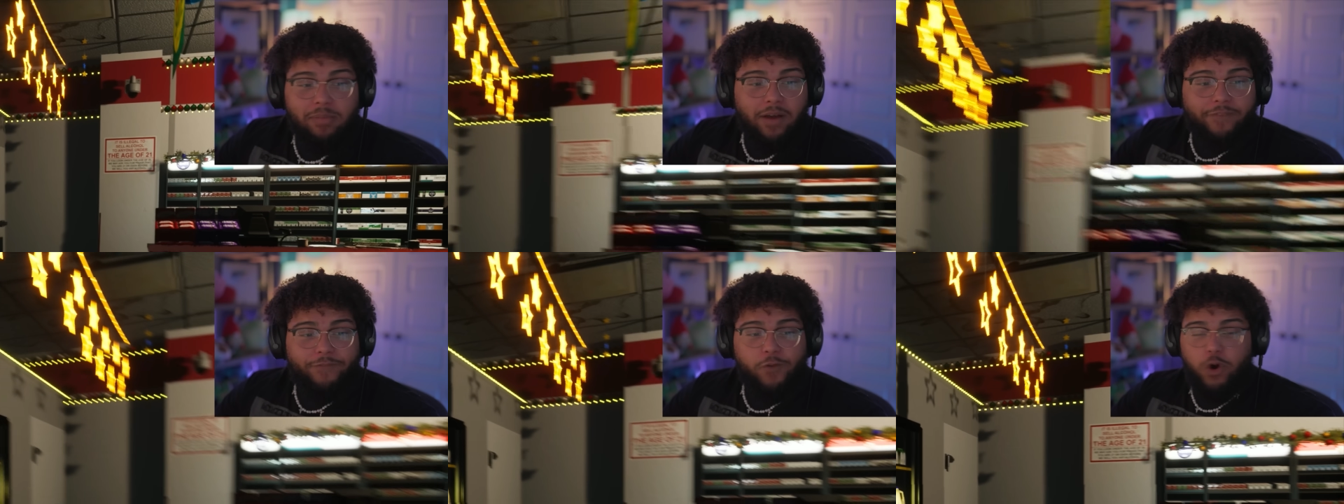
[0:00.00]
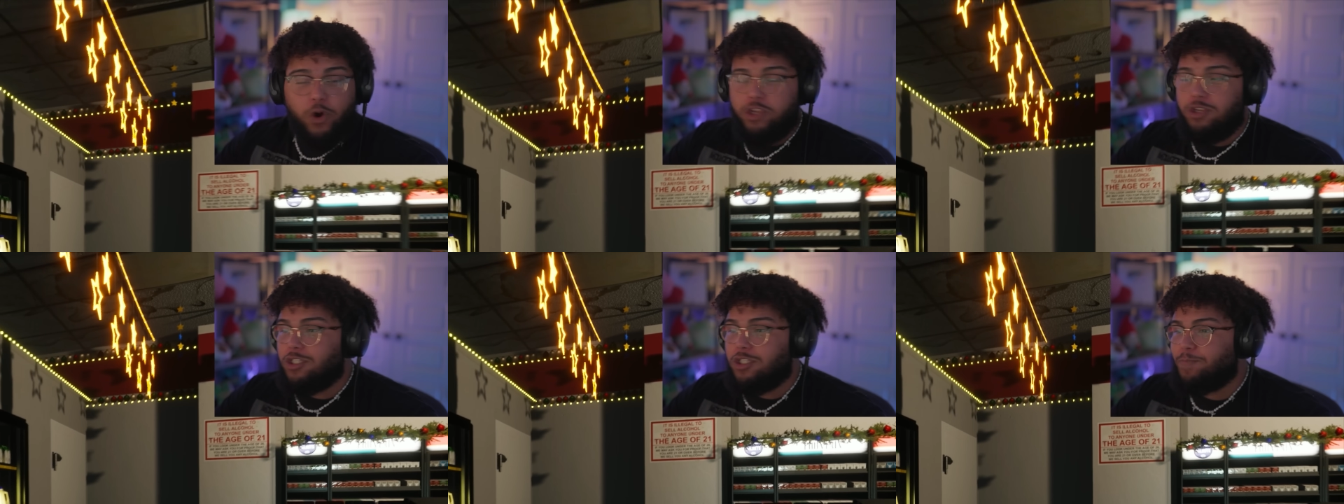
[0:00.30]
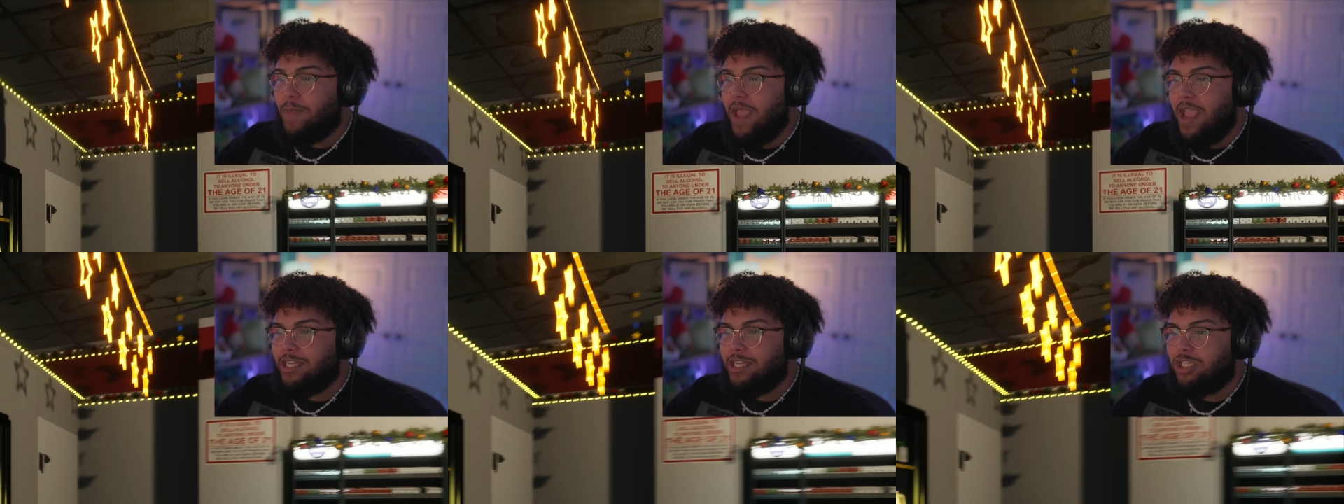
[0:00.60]
Before you
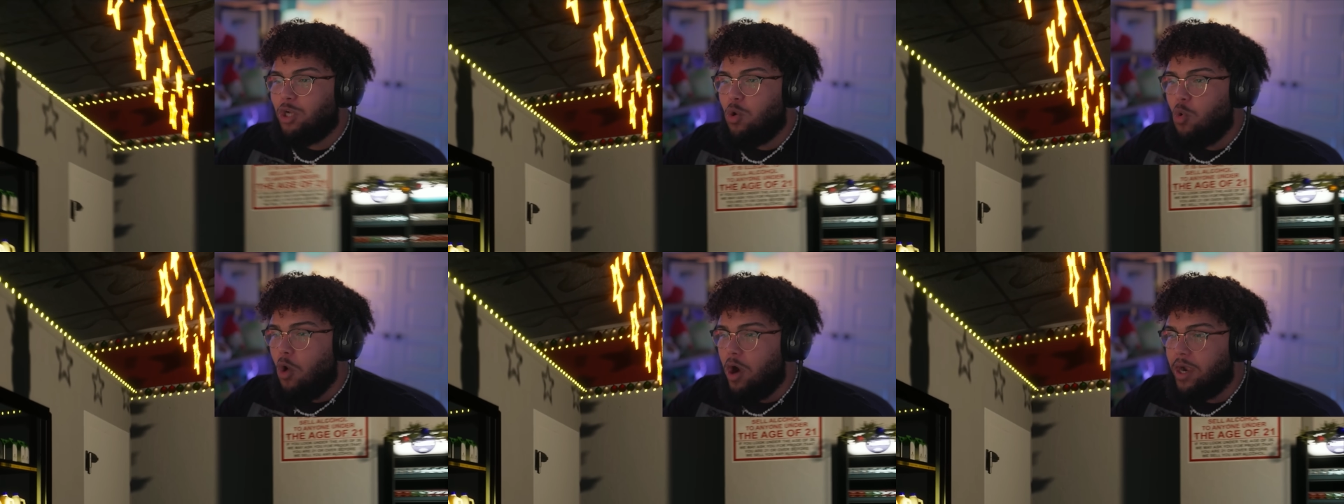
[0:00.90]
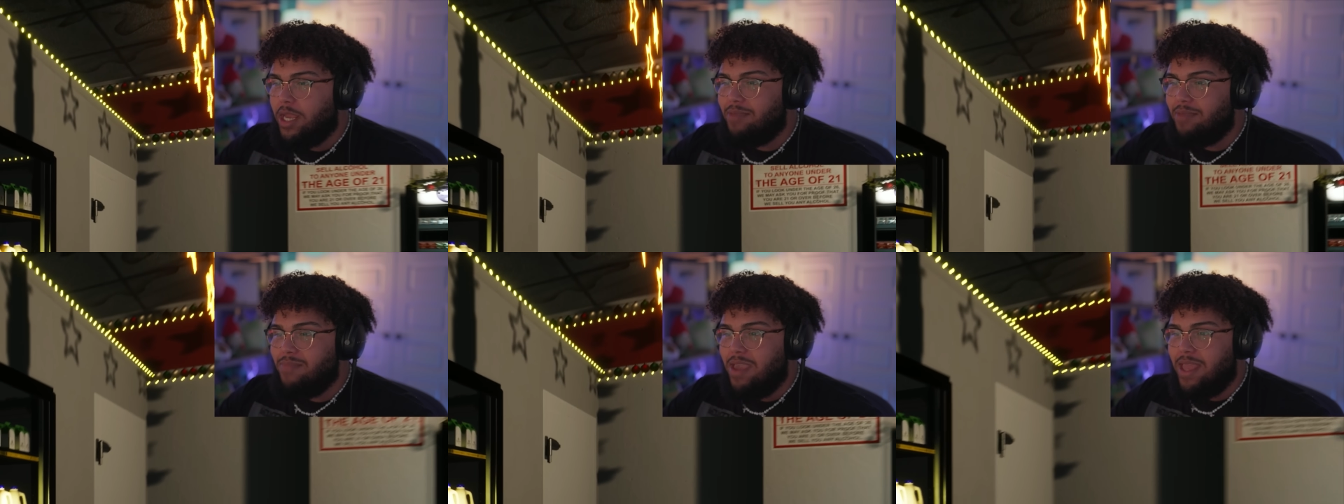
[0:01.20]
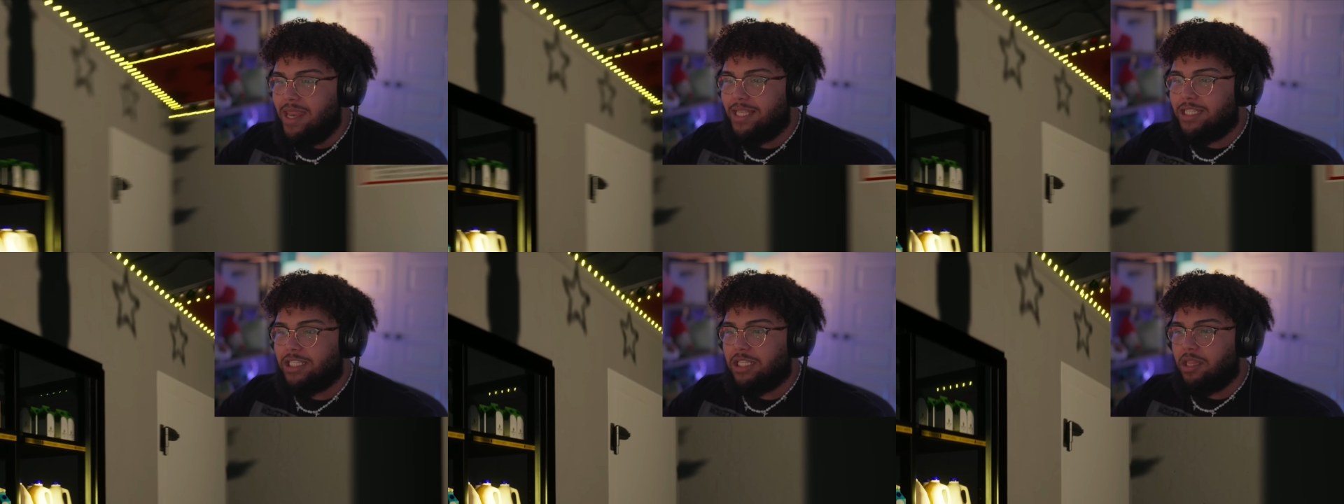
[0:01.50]
spend 20
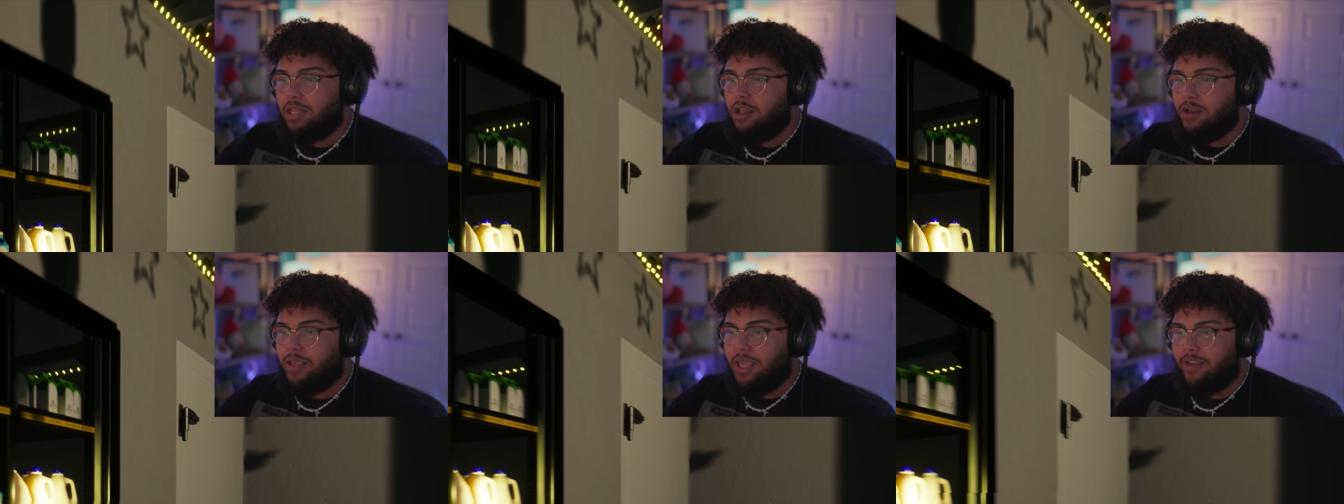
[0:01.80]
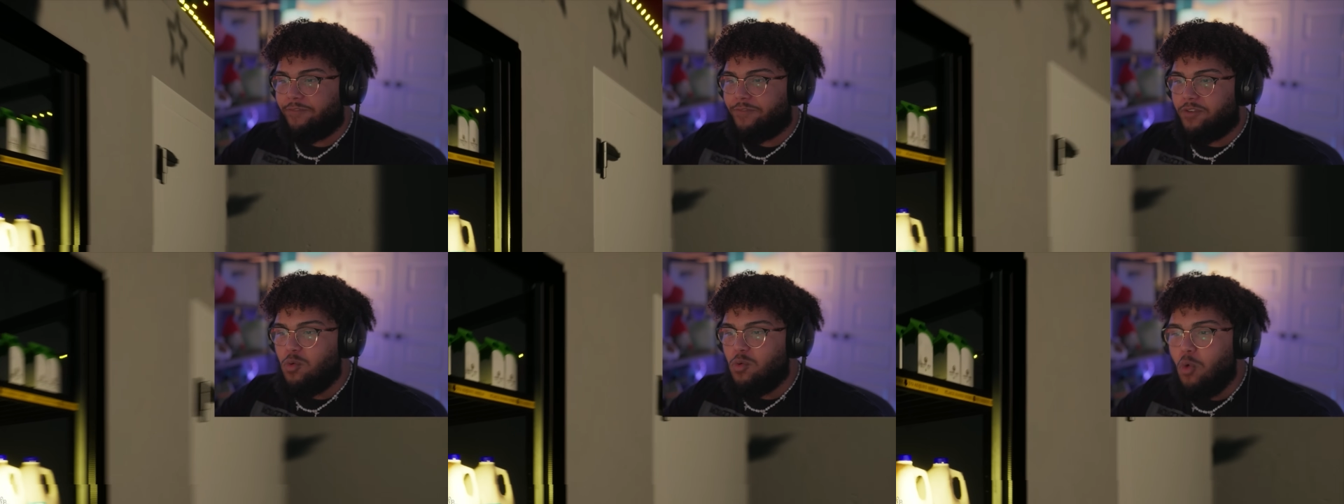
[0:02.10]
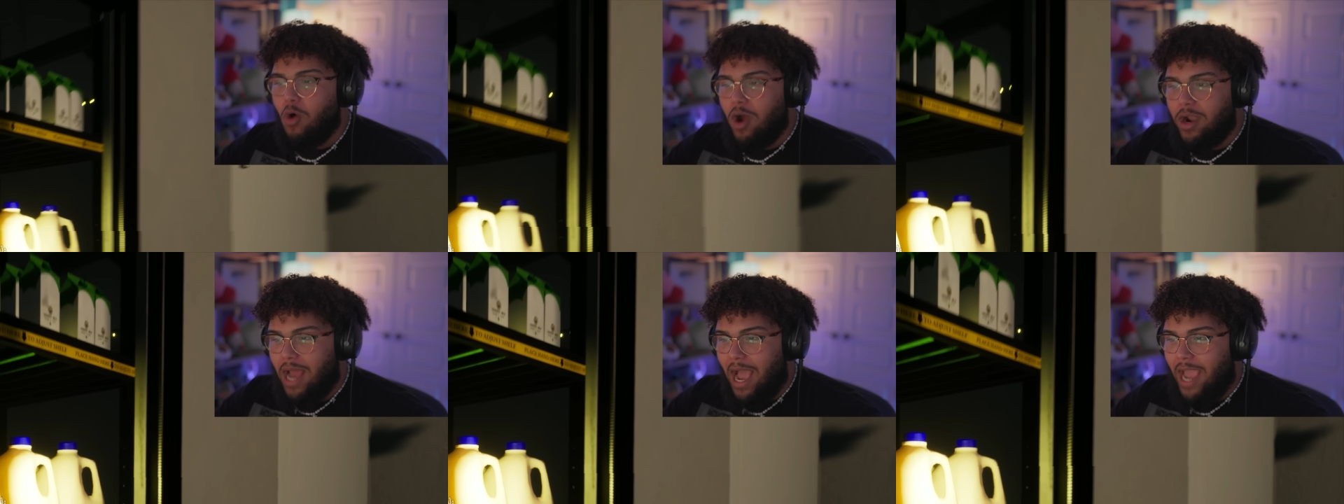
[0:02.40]
minutes looking for
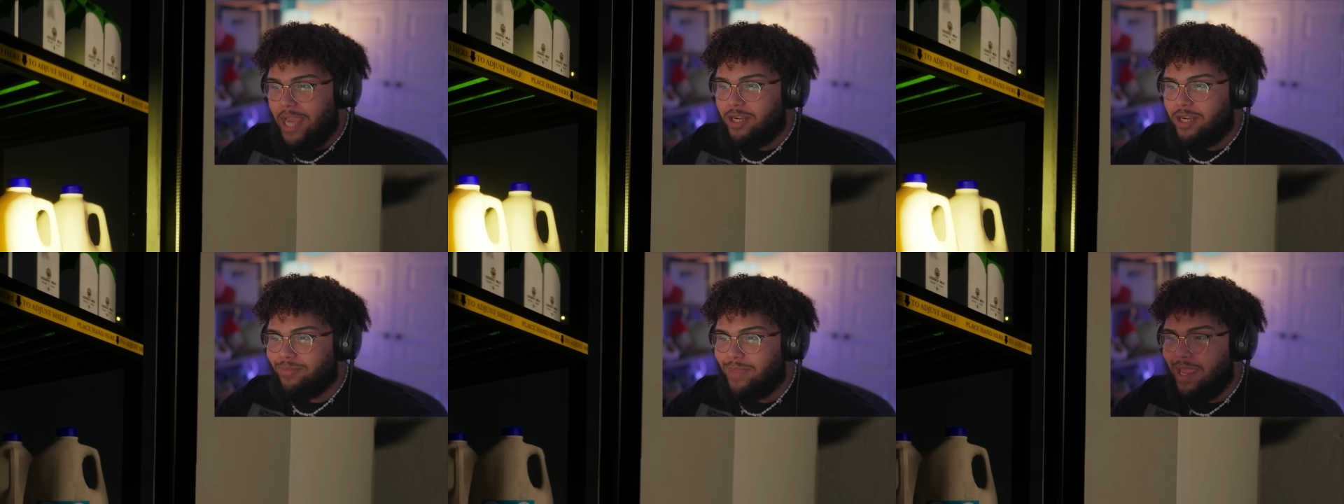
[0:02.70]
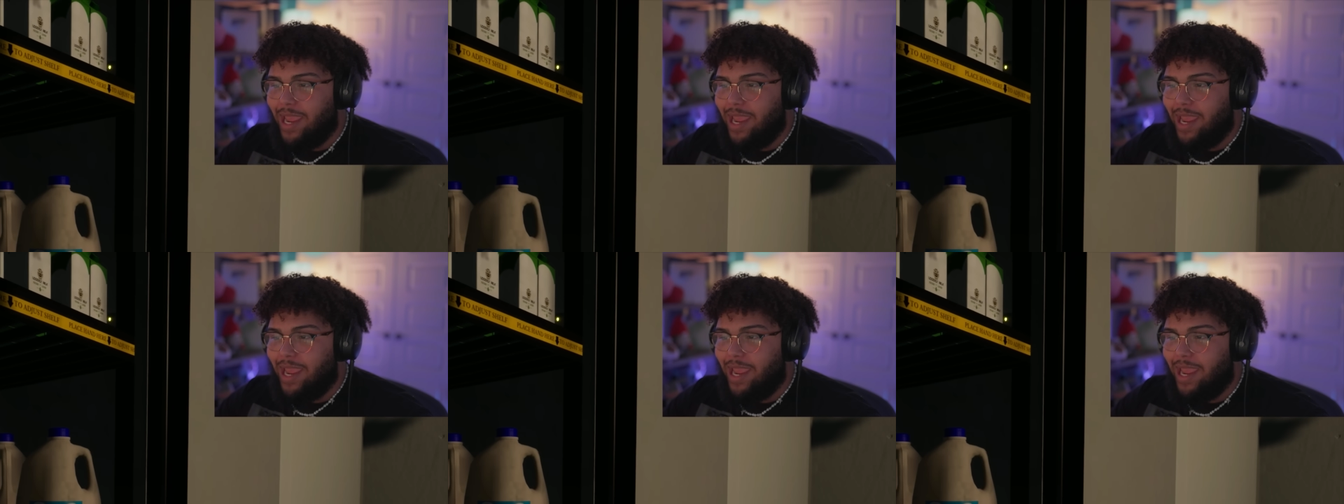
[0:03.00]
one item,